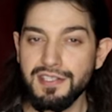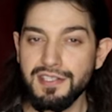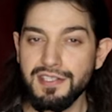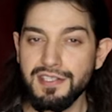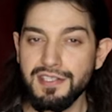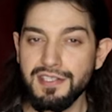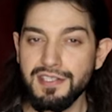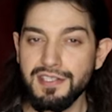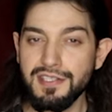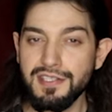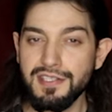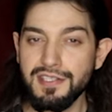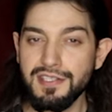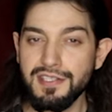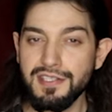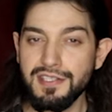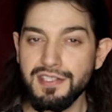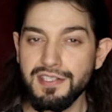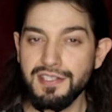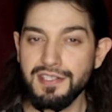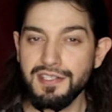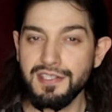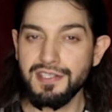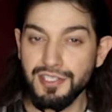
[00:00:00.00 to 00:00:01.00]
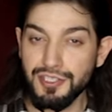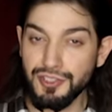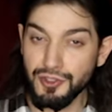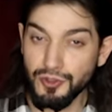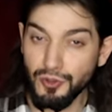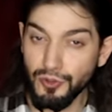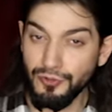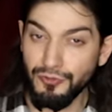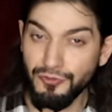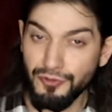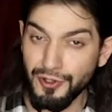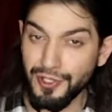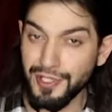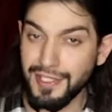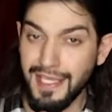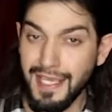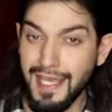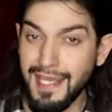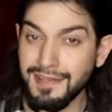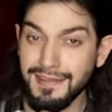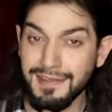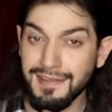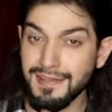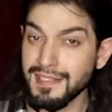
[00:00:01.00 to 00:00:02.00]
in an interview, you'll
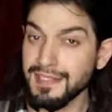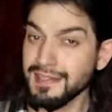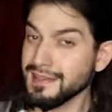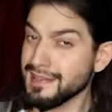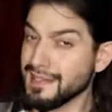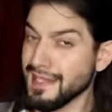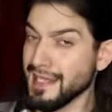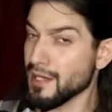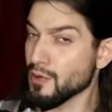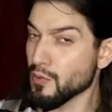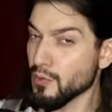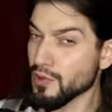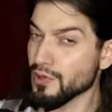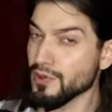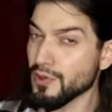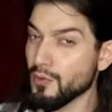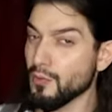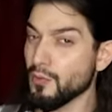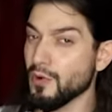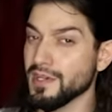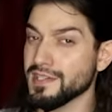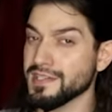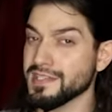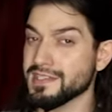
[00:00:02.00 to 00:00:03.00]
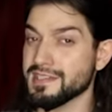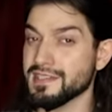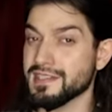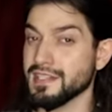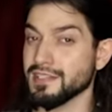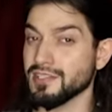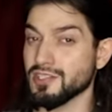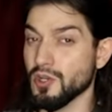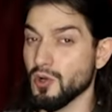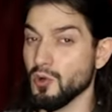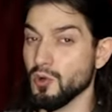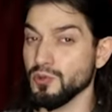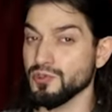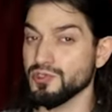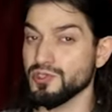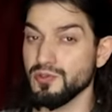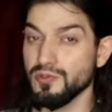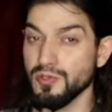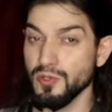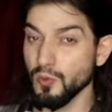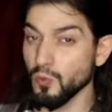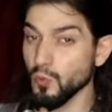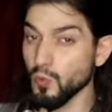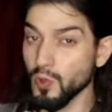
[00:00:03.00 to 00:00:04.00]
forget that they were the ones that told you
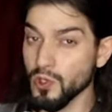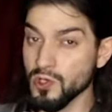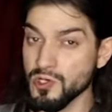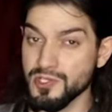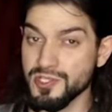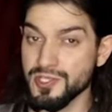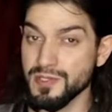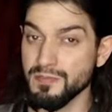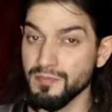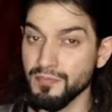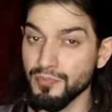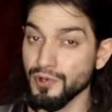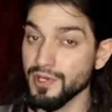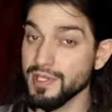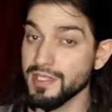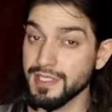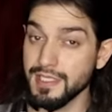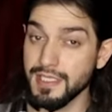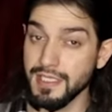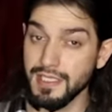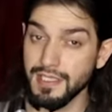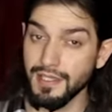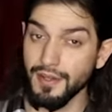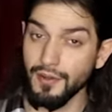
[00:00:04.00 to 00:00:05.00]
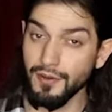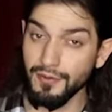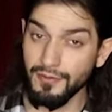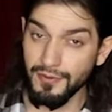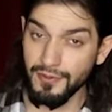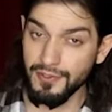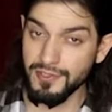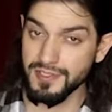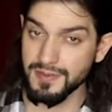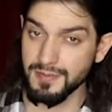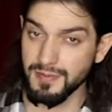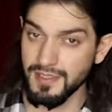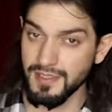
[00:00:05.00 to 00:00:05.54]
to worship Britney in the first